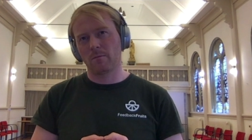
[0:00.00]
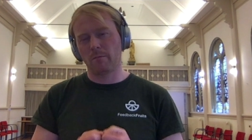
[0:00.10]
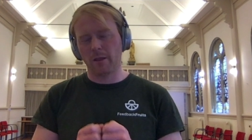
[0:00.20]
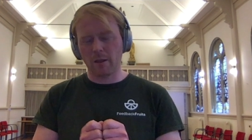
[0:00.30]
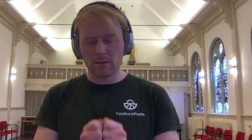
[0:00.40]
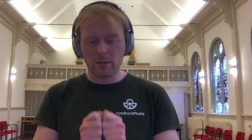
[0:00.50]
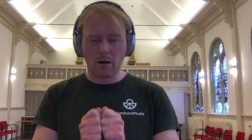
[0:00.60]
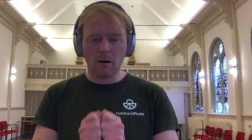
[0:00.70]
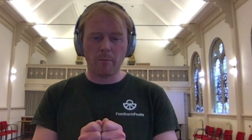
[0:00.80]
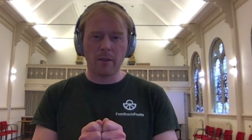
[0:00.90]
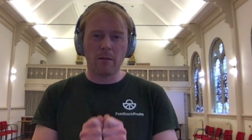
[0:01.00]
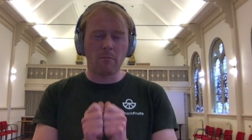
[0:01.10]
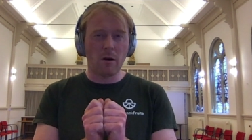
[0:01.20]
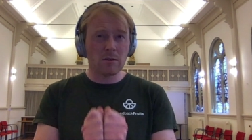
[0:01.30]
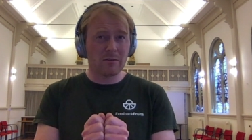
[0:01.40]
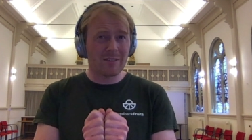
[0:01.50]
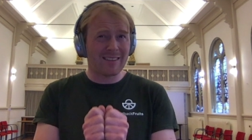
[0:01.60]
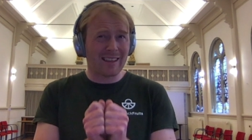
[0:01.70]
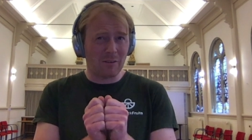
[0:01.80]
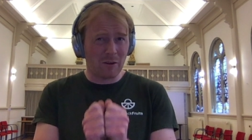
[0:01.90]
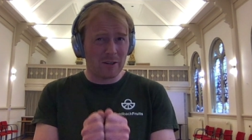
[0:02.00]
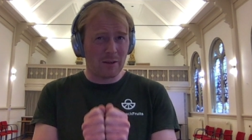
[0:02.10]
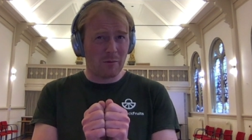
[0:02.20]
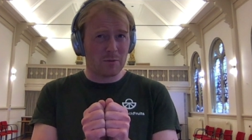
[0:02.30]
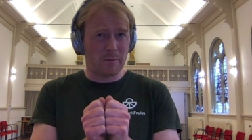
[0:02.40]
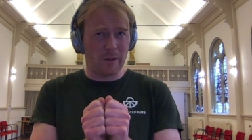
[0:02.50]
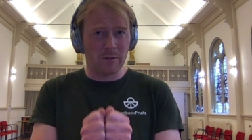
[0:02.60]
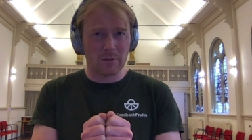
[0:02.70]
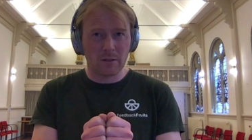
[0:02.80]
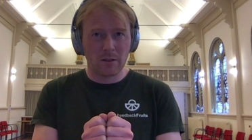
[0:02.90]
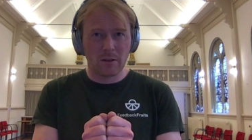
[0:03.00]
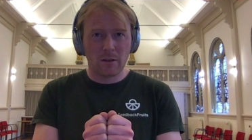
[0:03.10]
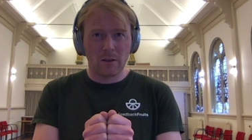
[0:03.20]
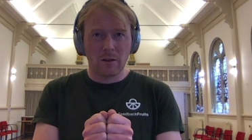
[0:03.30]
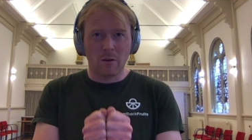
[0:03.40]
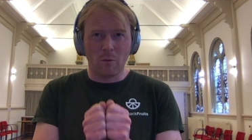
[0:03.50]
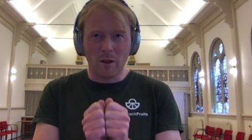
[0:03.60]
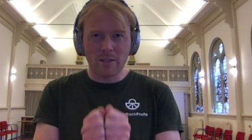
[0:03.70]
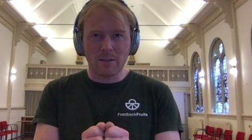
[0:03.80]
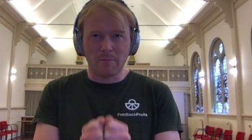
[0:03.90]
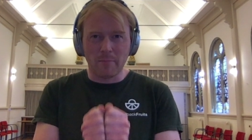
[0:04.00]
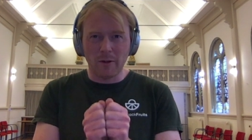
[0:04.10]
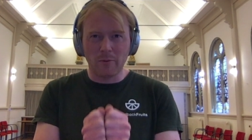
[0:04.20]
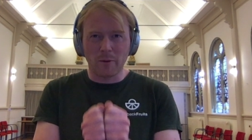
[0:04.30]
Because in our opinion, most of the technology that was built wasn't built with